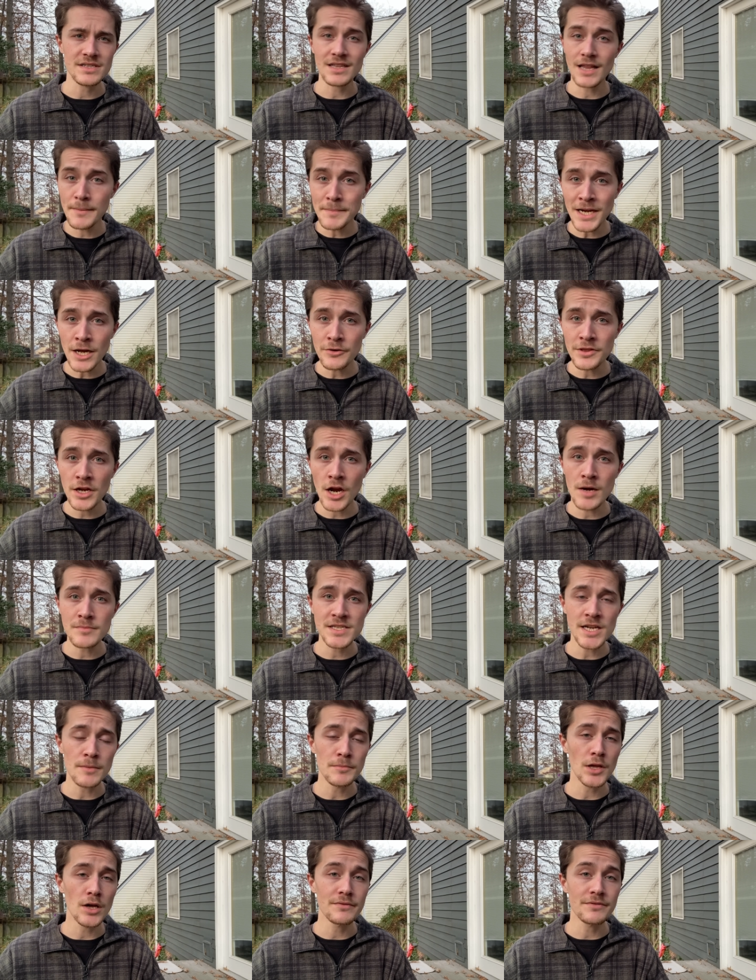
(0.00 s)
Let me know in the comments
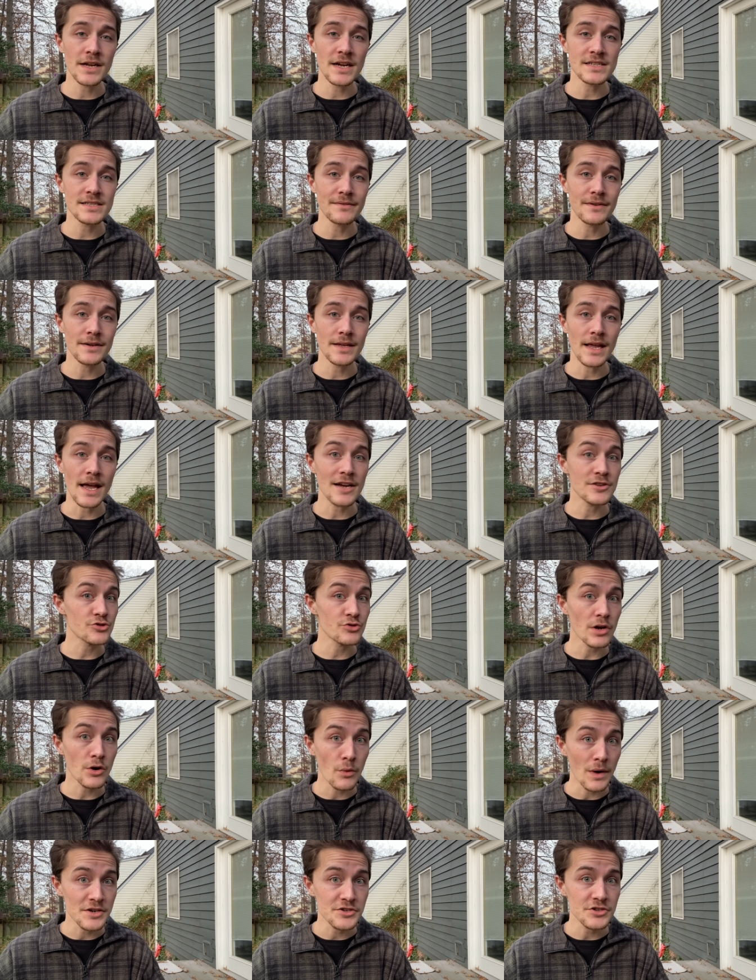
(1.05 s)
down below if you guys have any extra
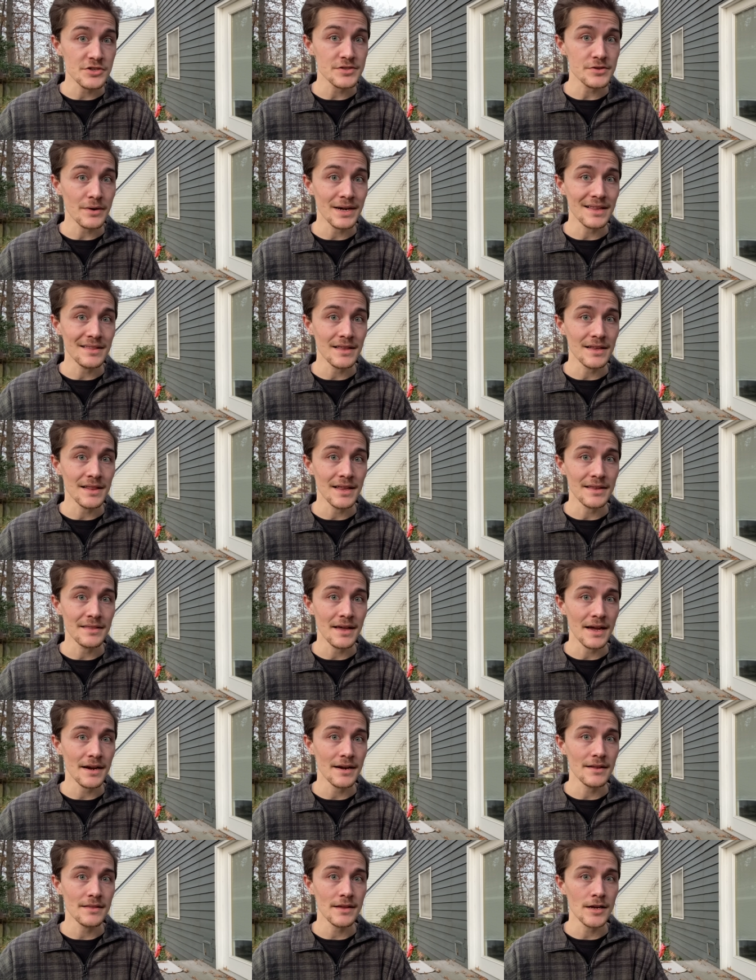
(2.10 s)
questions or anything like
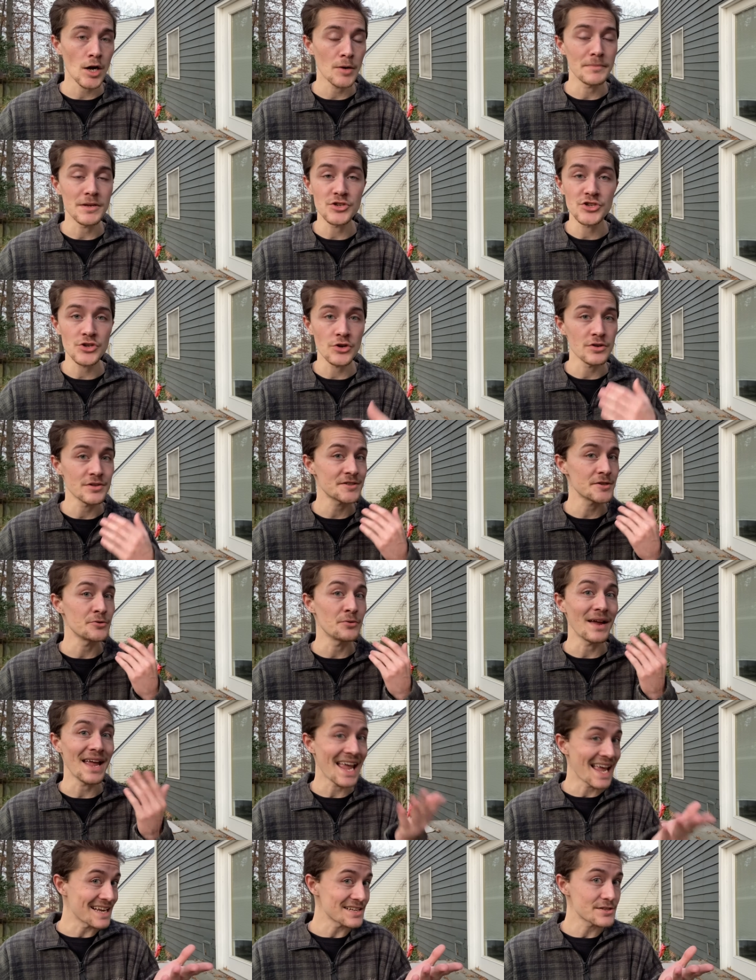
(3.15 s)
that kind of thing. I'll be sure to
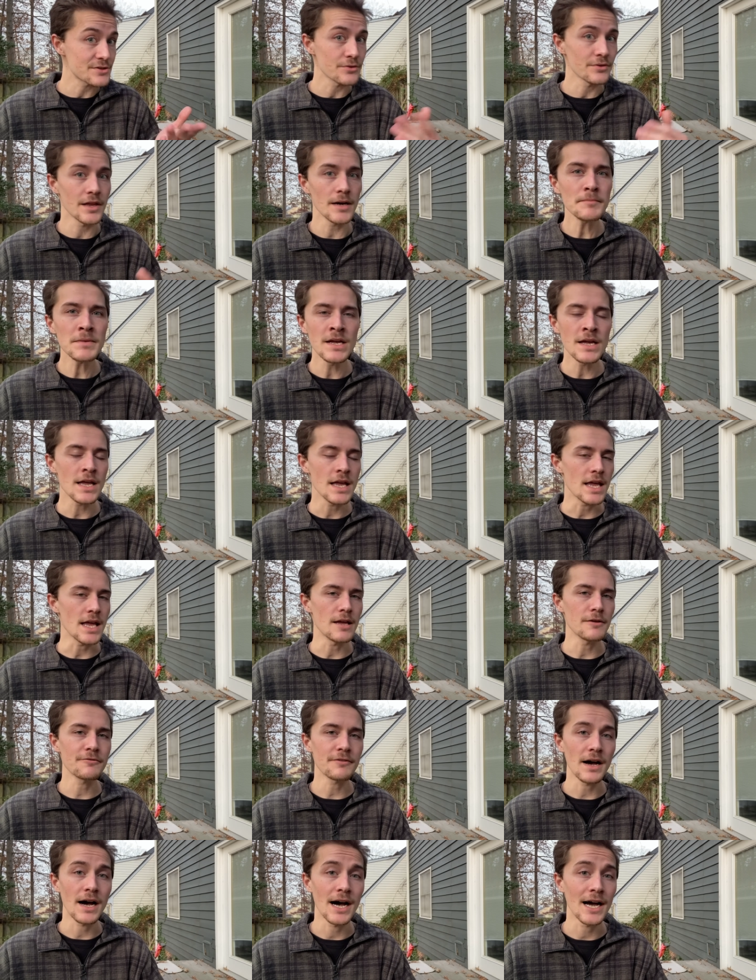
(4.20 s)
answer them
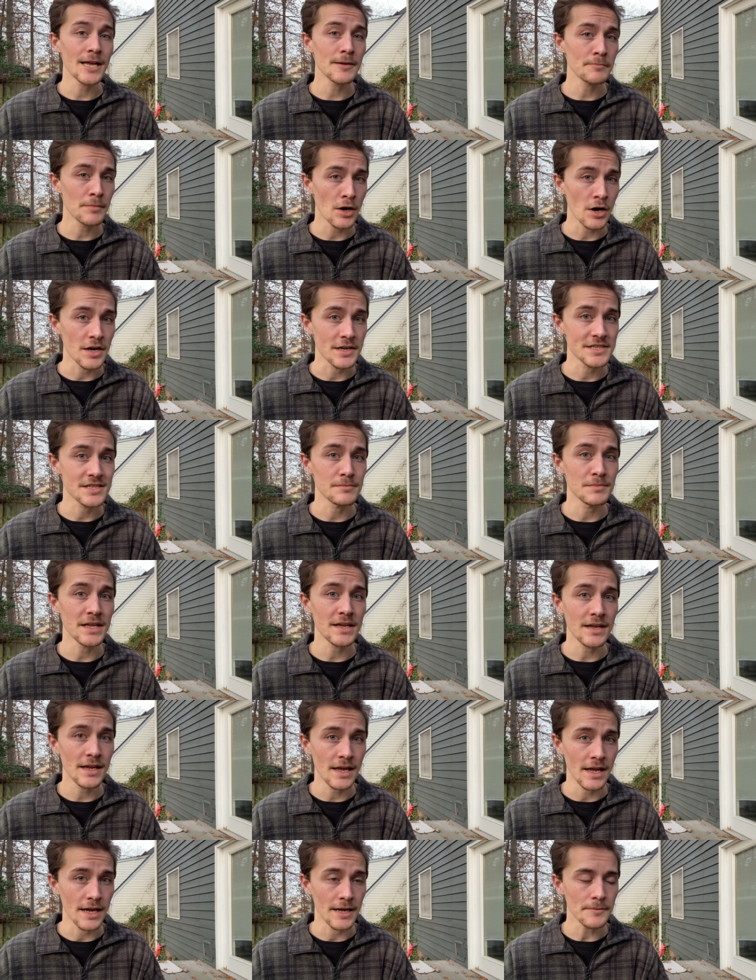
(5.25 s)
if I possibly
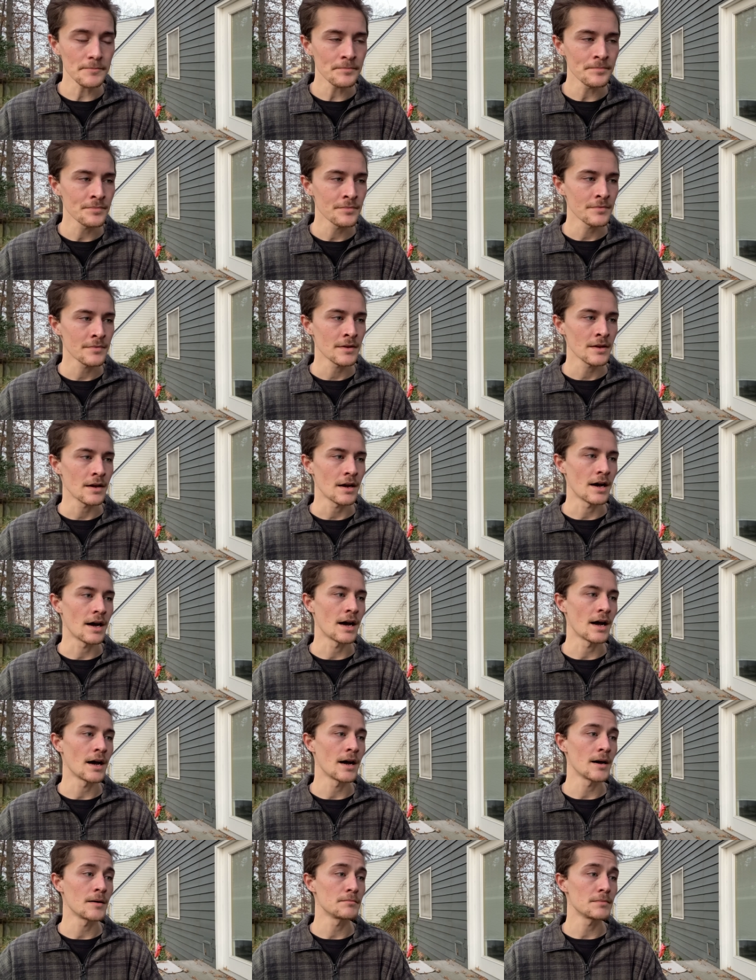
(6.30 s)
can.
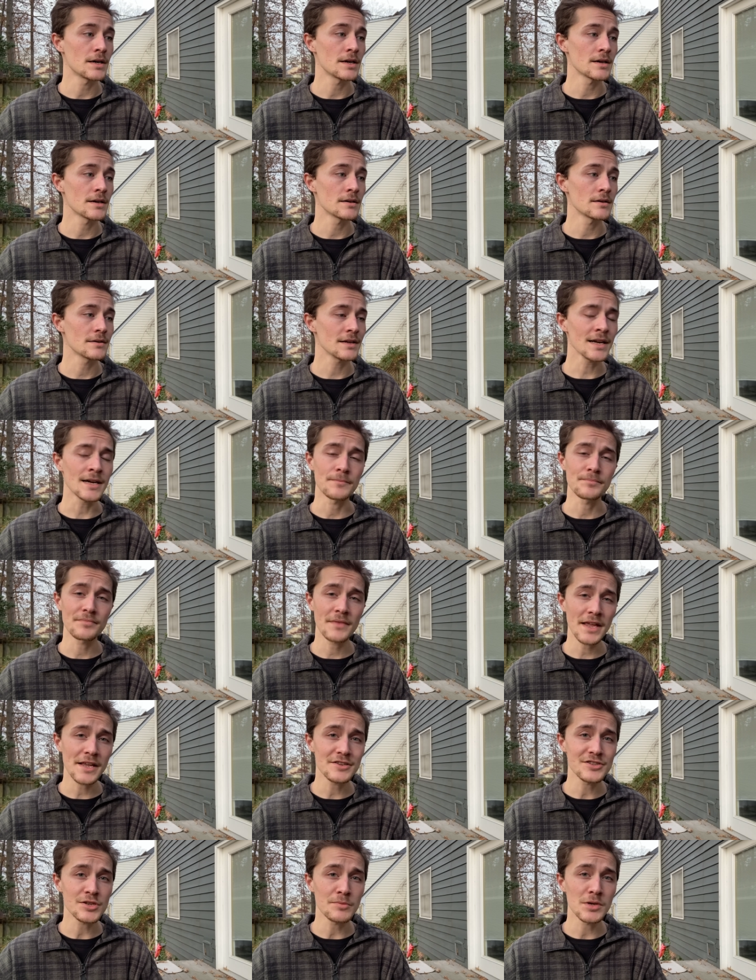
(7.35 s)
Yeah, thank
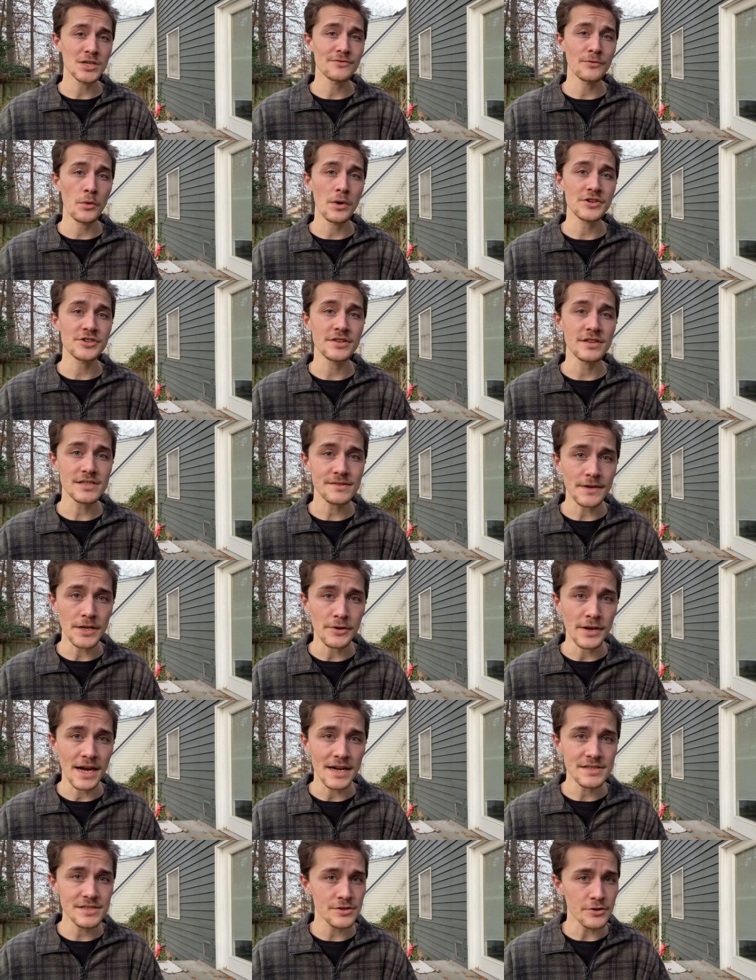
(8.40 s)
you so much for watching this video,
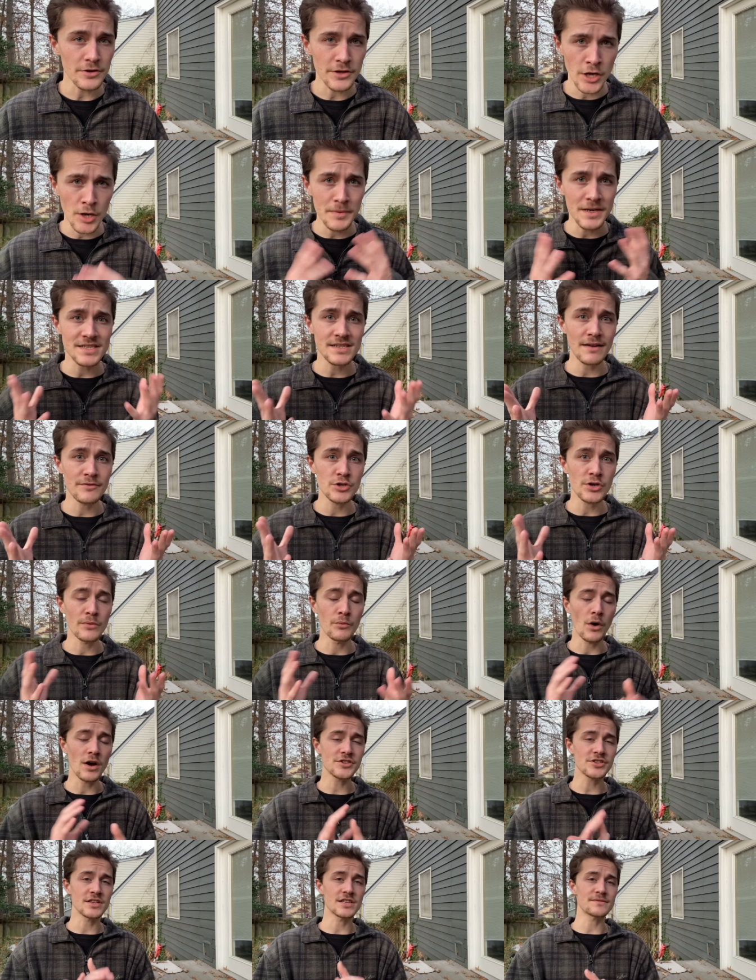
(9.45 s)
guys. Certainly hope you guys have enjoyed
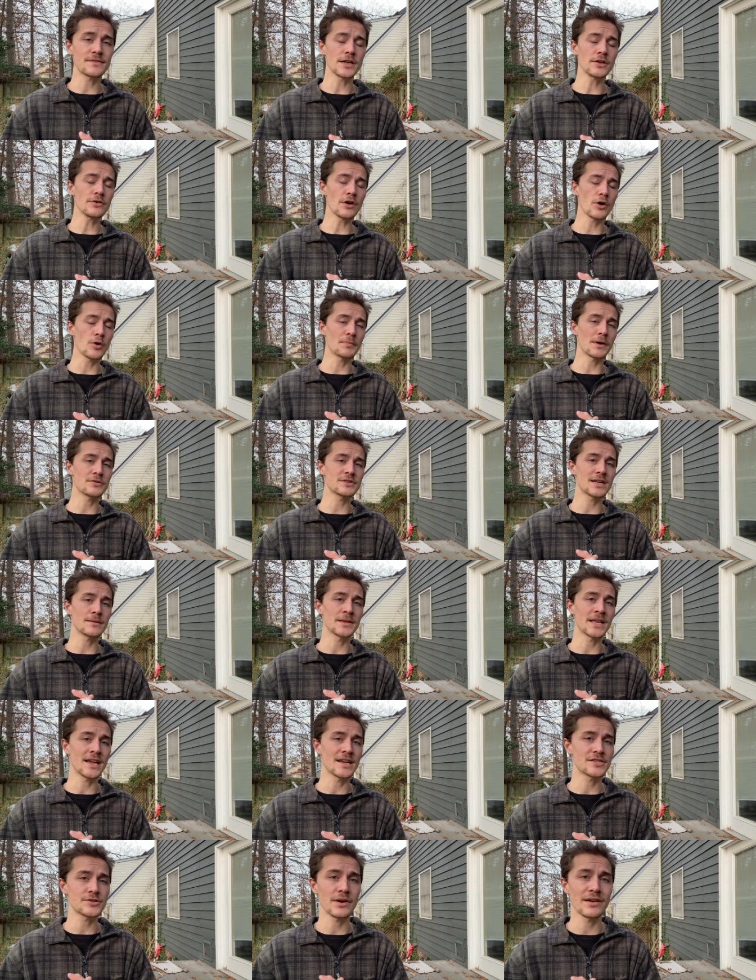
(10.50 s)
watching this video. Hope I was able to
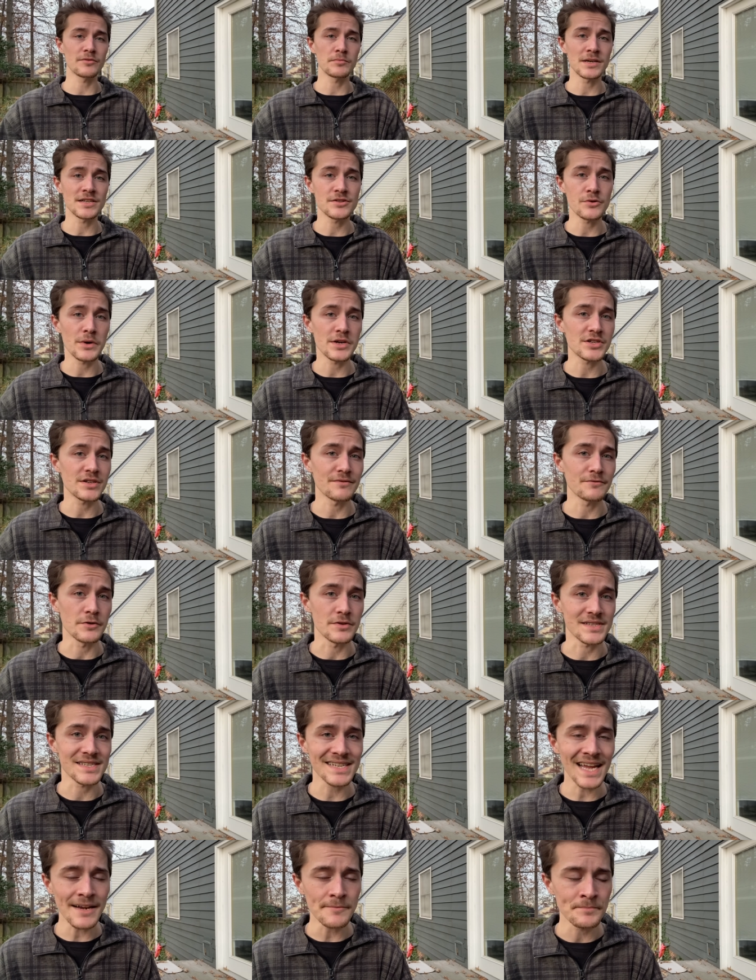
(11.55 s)
answer everybody's question to the full
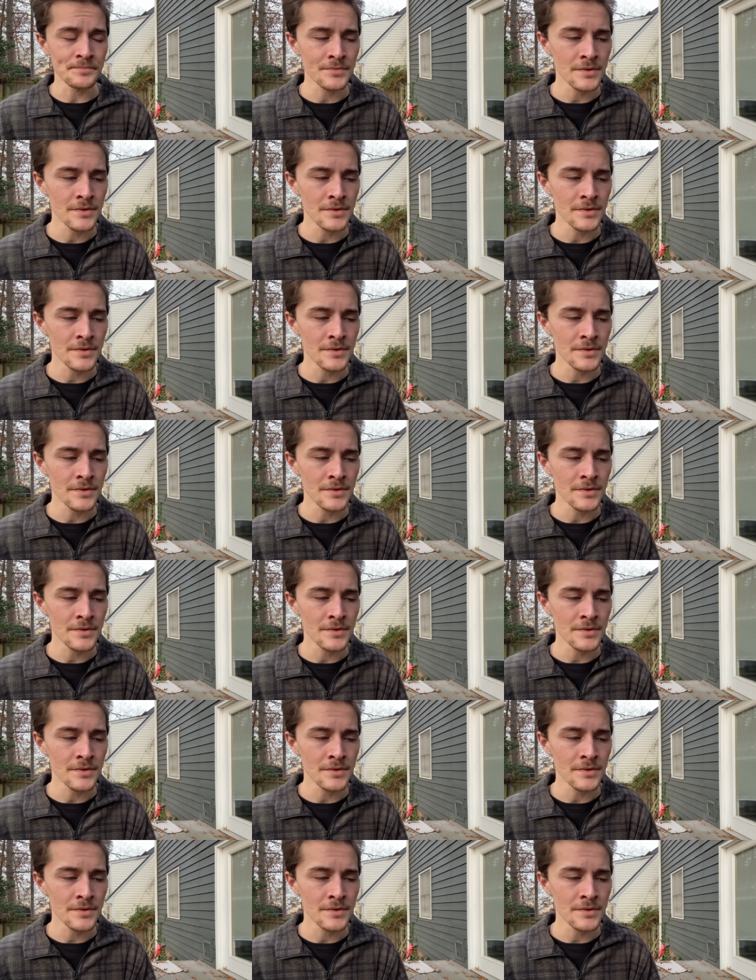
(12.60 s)
extent.